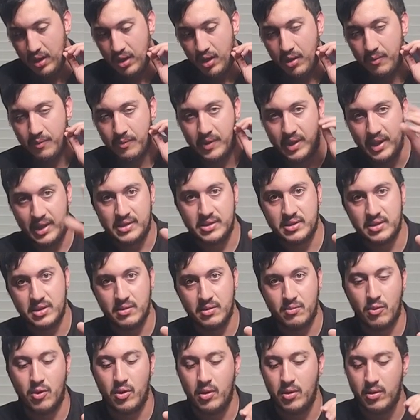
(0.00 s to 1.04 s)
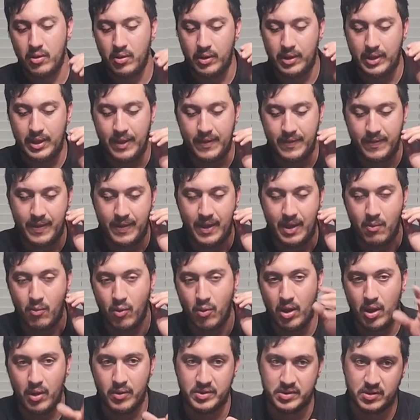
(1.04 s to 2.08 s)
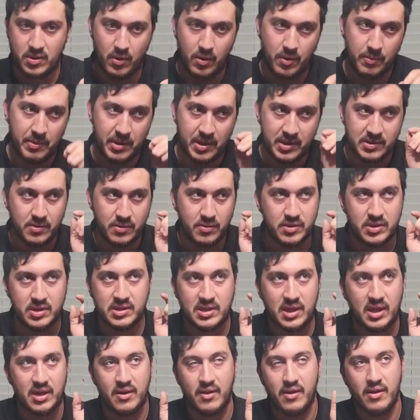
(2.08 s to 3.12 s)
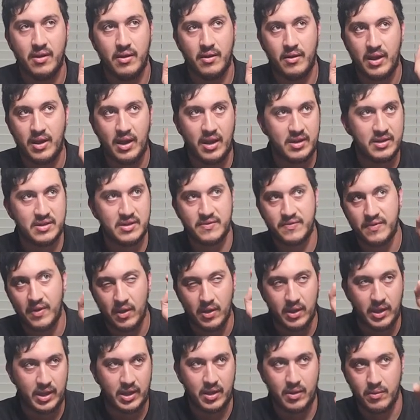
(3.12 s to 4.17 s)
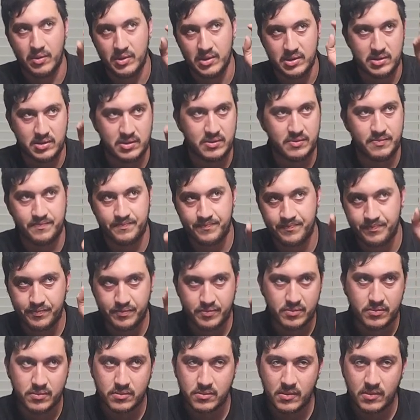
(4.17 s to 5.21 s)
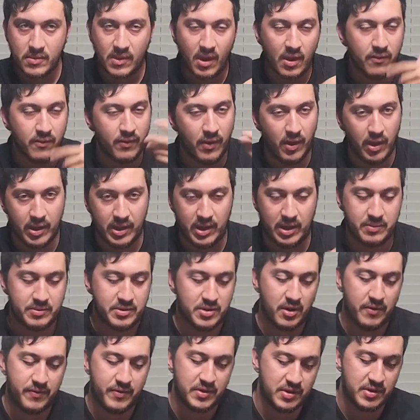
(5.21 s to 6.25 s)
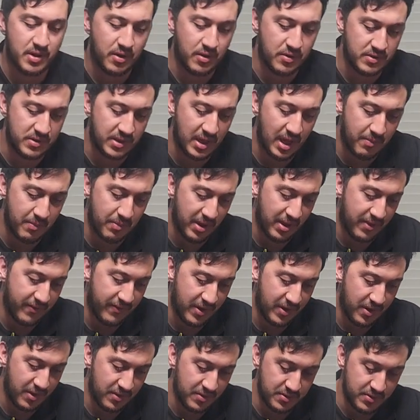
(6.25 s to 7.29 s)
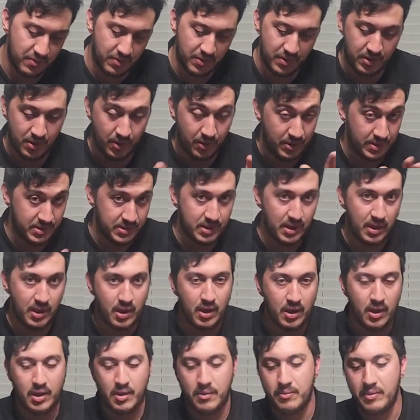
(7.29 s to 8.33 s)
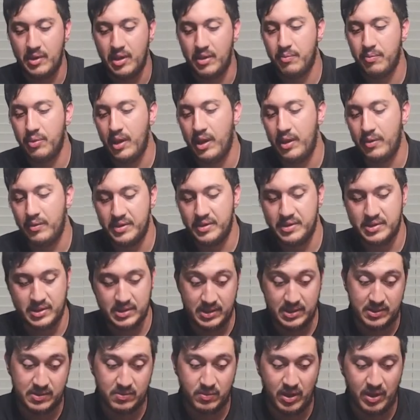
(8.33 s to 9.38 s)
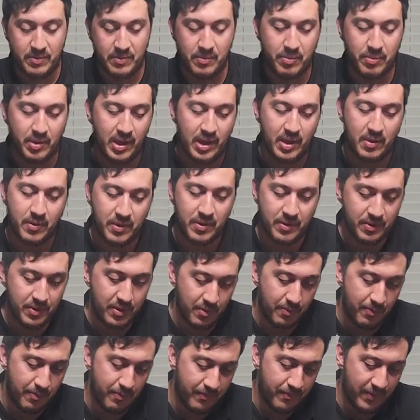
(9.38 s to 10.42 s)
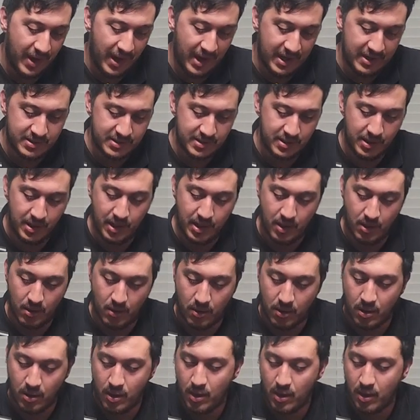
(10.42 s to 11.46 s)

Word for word: um, get to the more get them where I was going because it was just kind of kind of just felt like it was falling. And I'm sure if you saw those gameplay videos, you would have noticed me playing with this because this is what I've been playing with the past year